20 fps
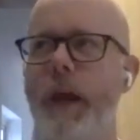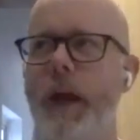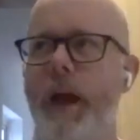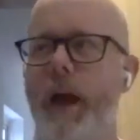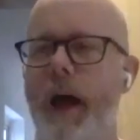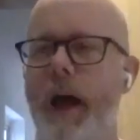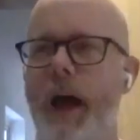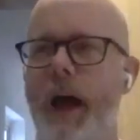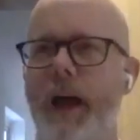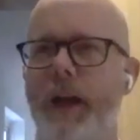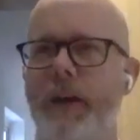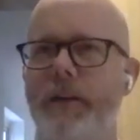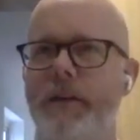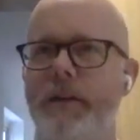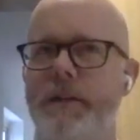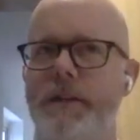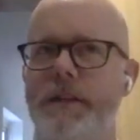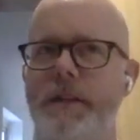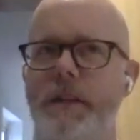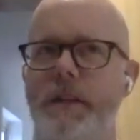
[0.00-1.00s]

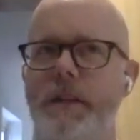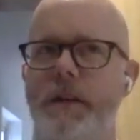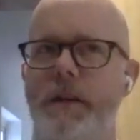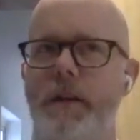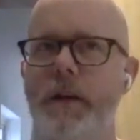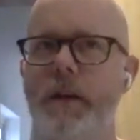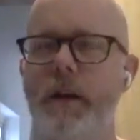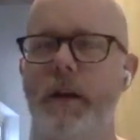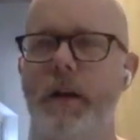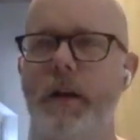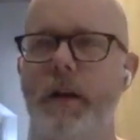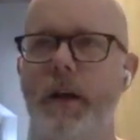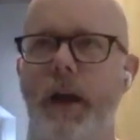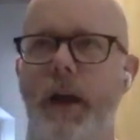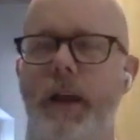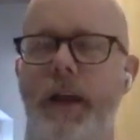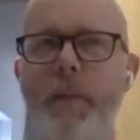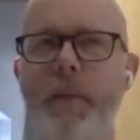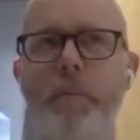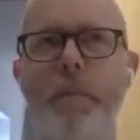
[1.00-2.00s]
And I
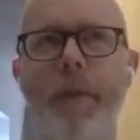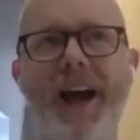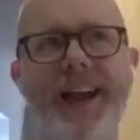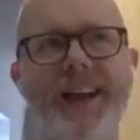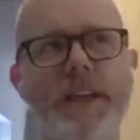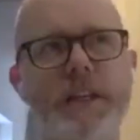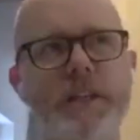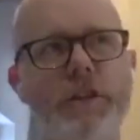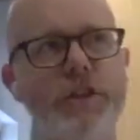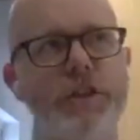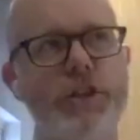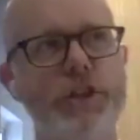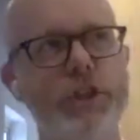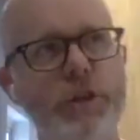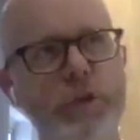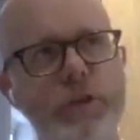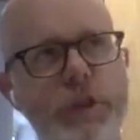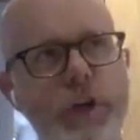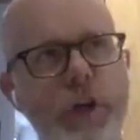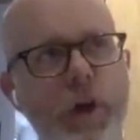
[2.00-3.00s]
came back to the
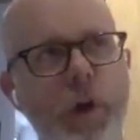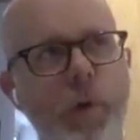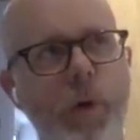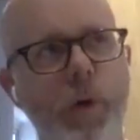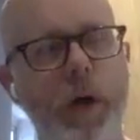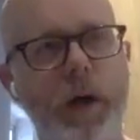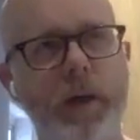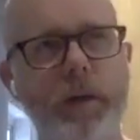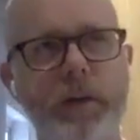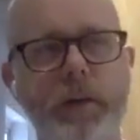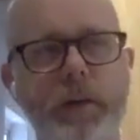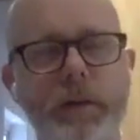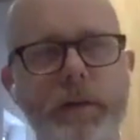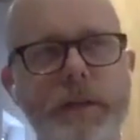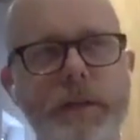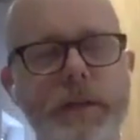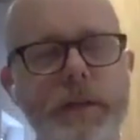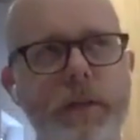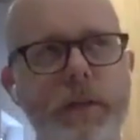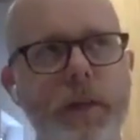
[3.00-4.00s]
studio and
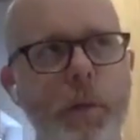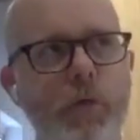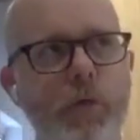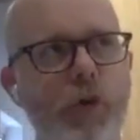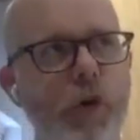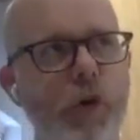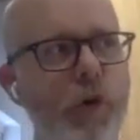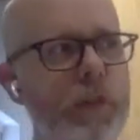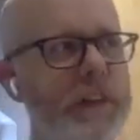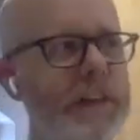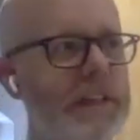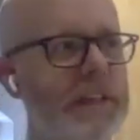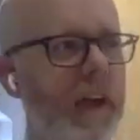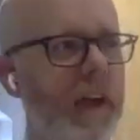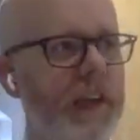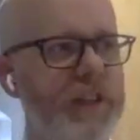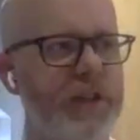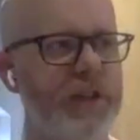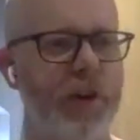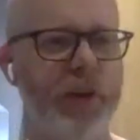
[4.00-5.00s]
there were all these
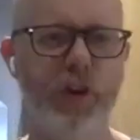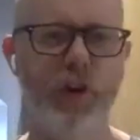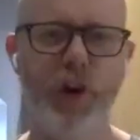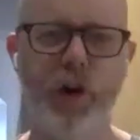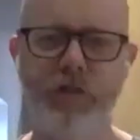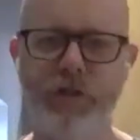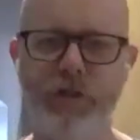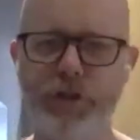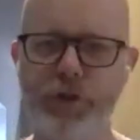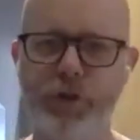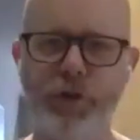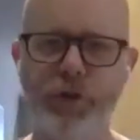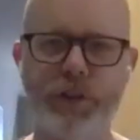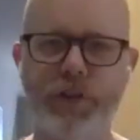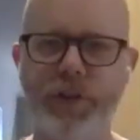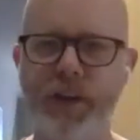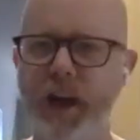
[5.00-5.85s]
lights on in corridors.